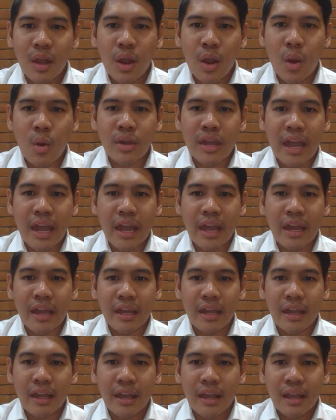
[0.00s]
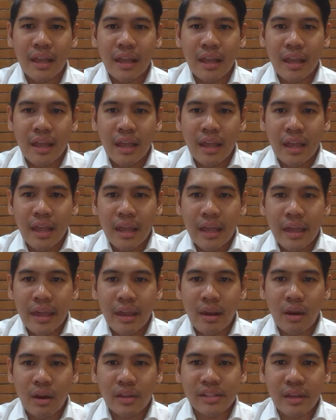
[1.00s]
Okay,
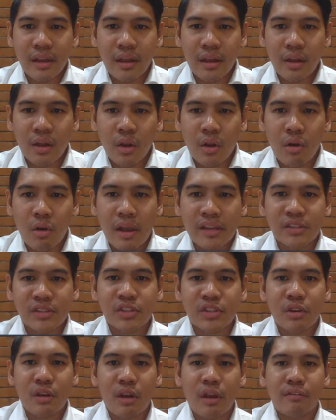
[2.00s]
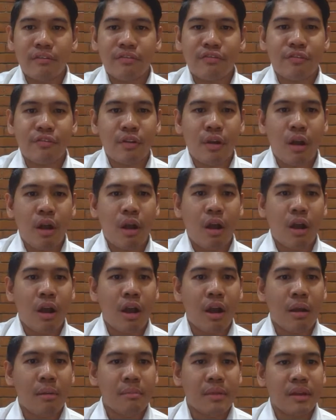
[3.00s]
here's a question
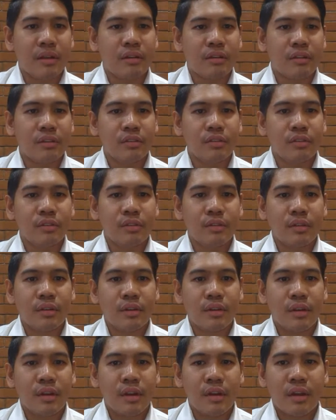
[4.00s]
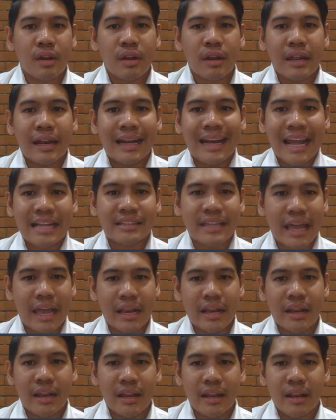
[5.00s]
from
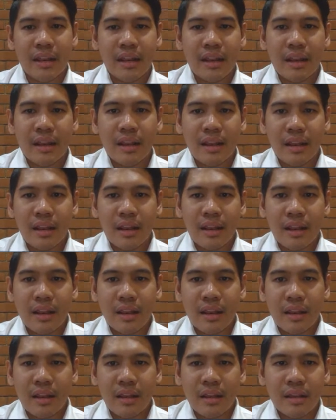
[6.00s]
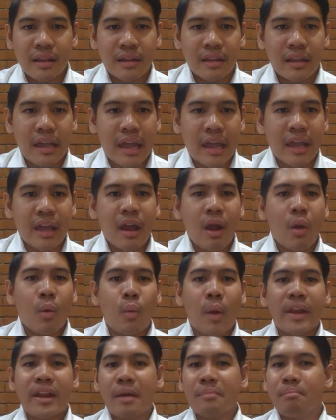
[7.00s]
LinkedIn. Okay,
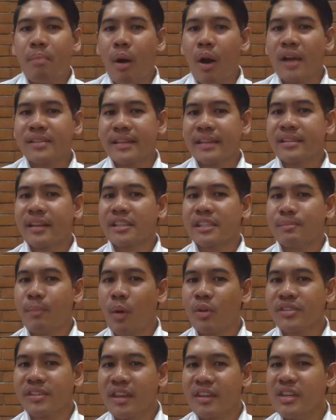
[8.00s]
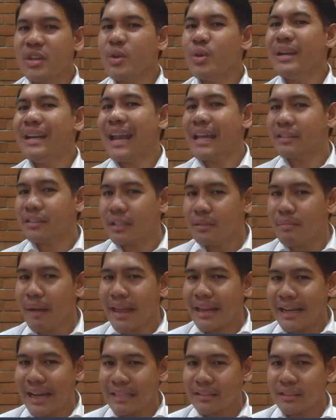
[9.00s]
when a boss is exposing you little by
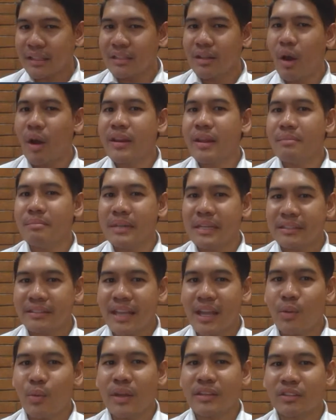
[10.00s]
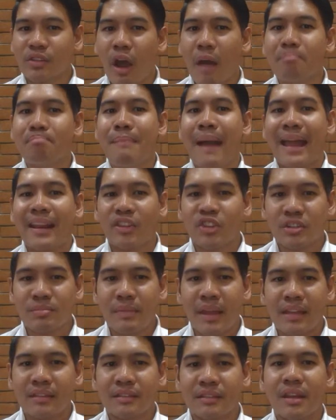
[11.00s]
little on a meeting with top
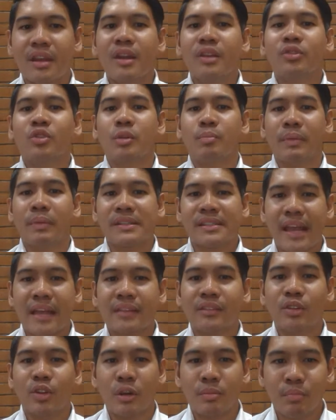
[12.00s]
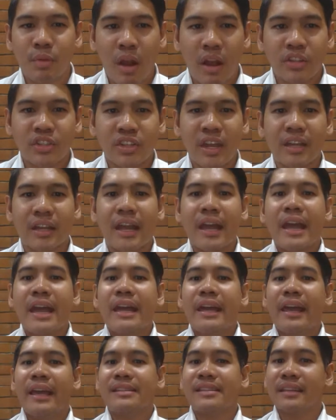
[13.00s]
management to present your project,
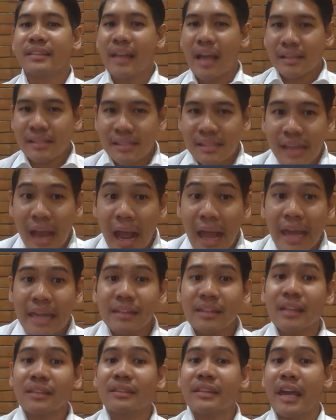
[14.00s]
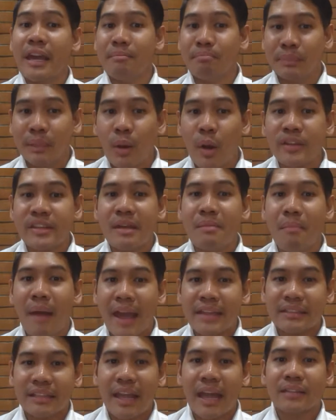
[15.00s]
is it a sign that the employee
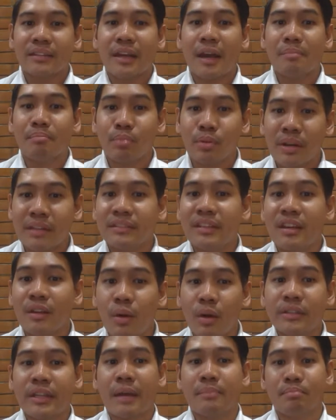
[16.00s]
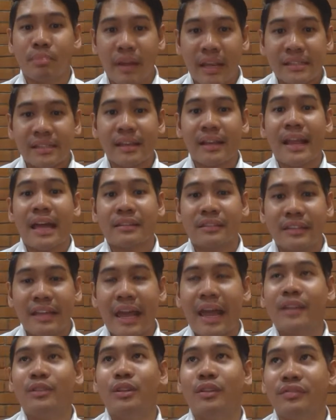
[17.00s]
might get a pretty good appraisal at the
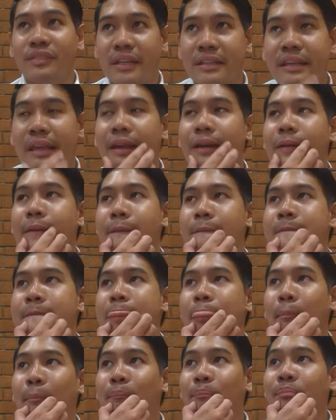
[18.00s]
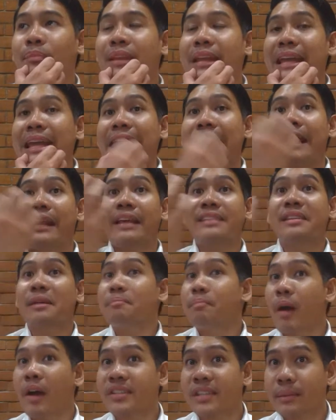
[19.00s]
end of the year? It is a
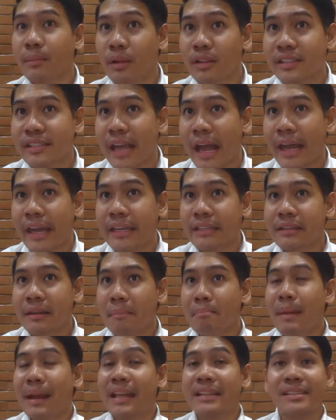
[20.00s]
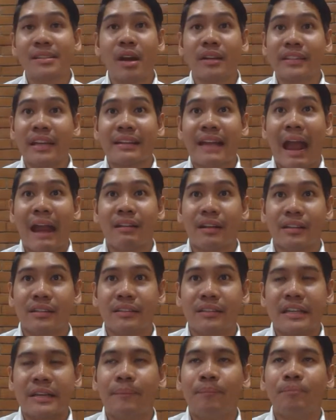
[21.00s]
possible sign, but it's not a
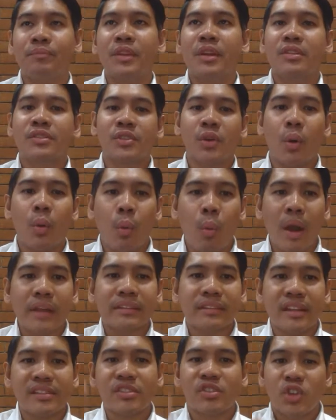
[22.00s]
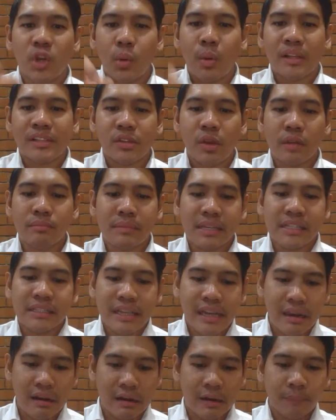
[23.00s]
guarantee. So what does Jewelson mean
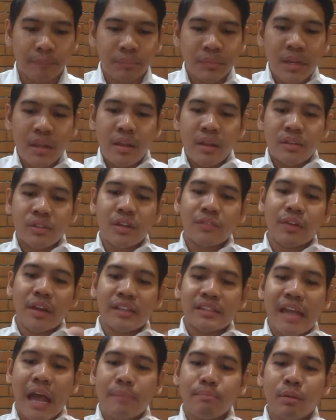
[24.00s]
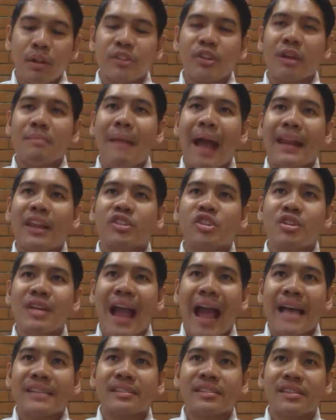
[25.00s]
here? So for example, your manager
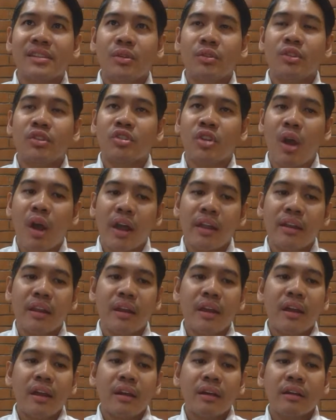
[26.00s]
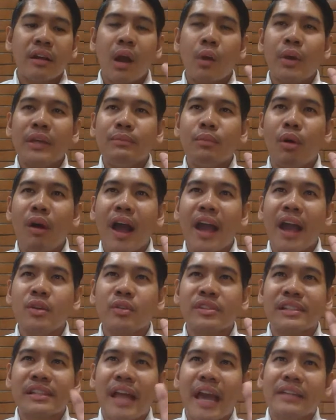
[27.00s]
asks you, John, gawin mo nga
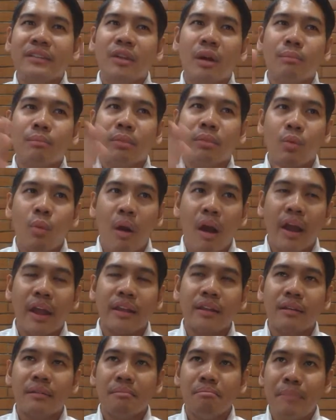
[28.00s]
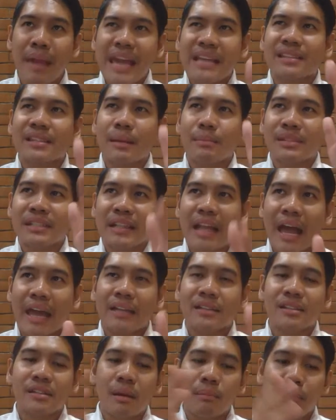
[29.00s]
yung slide number one, make some
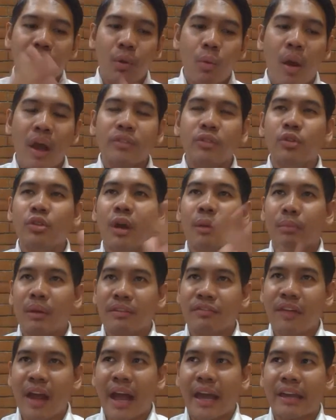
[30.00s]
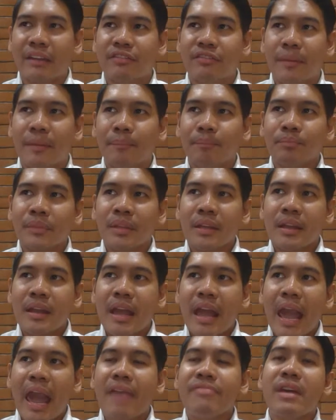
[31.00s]
slides number one to number five,
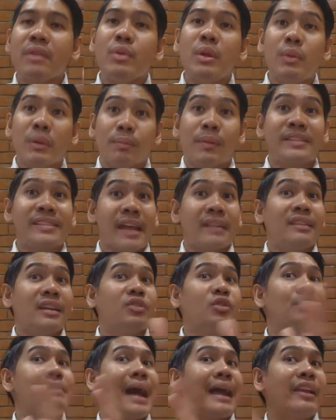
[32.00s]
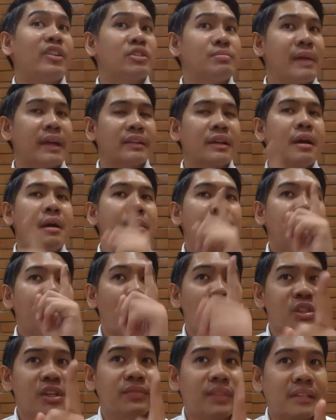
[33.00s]
and then we will present it to management.
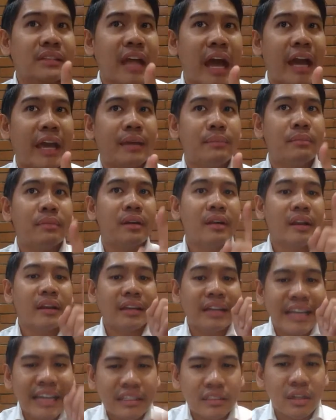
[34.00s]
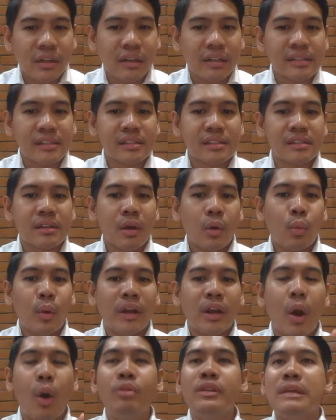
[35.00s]
Most of the time, leaders
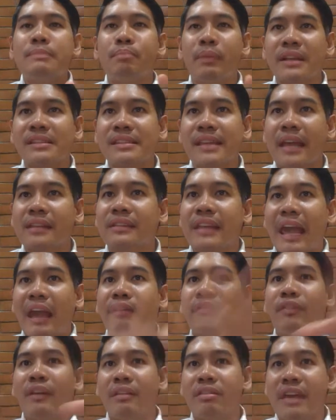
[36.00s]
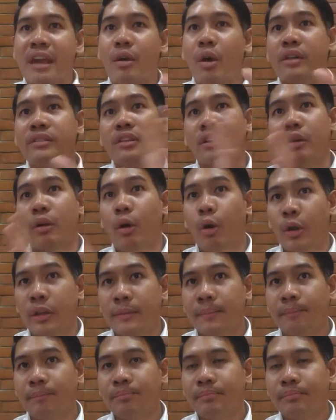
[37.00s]
will only present everything on their own.